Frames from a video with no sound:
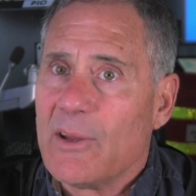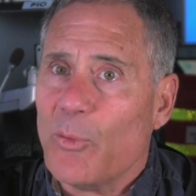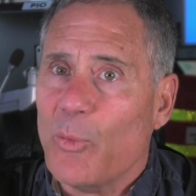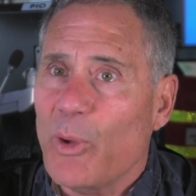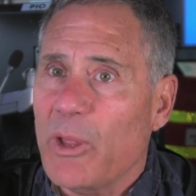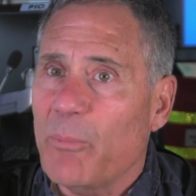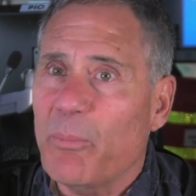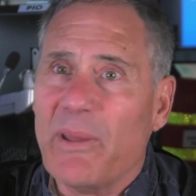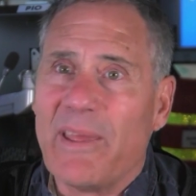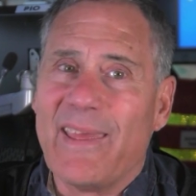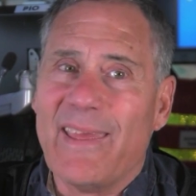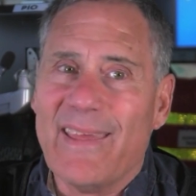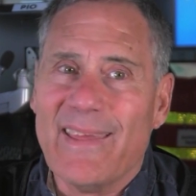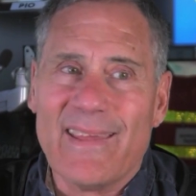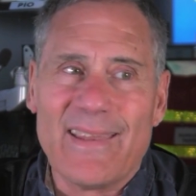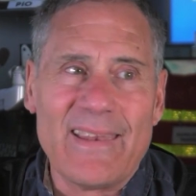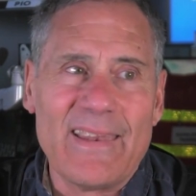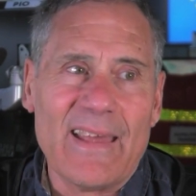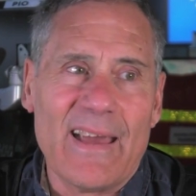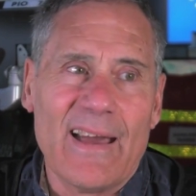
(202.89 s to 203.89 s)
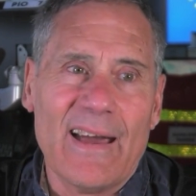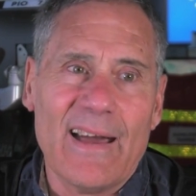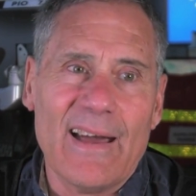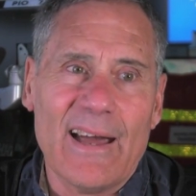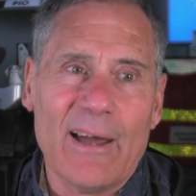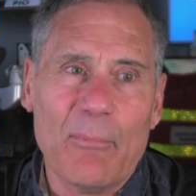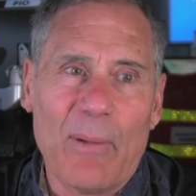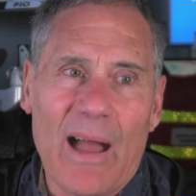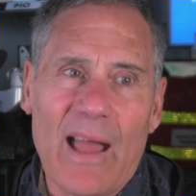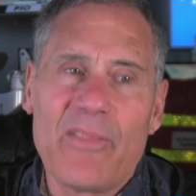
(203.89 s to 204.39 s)
We begin,
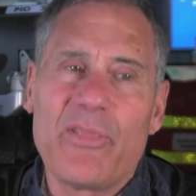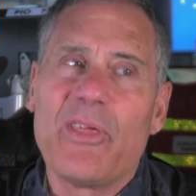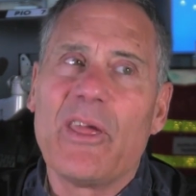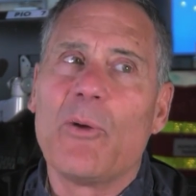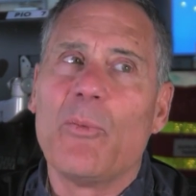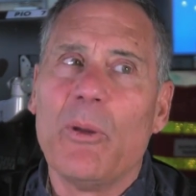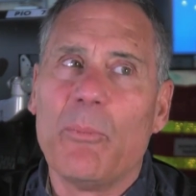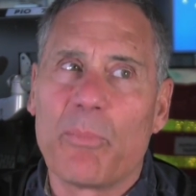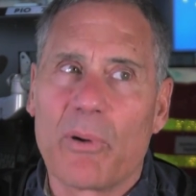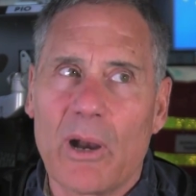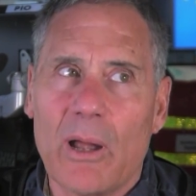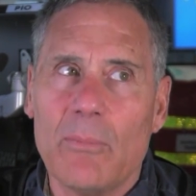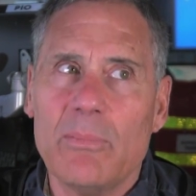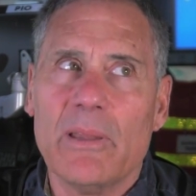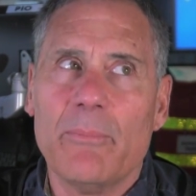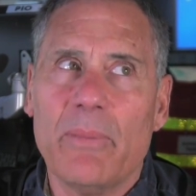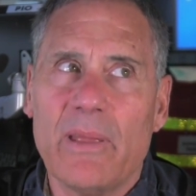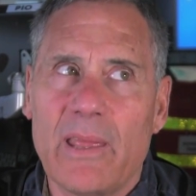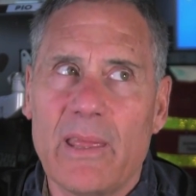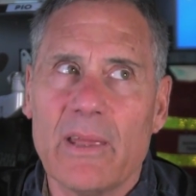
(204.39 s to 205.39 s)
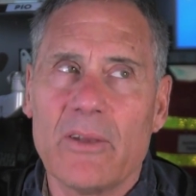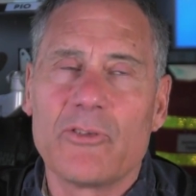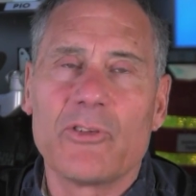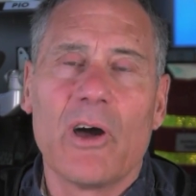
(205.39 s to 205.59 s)
um, I think we probably begin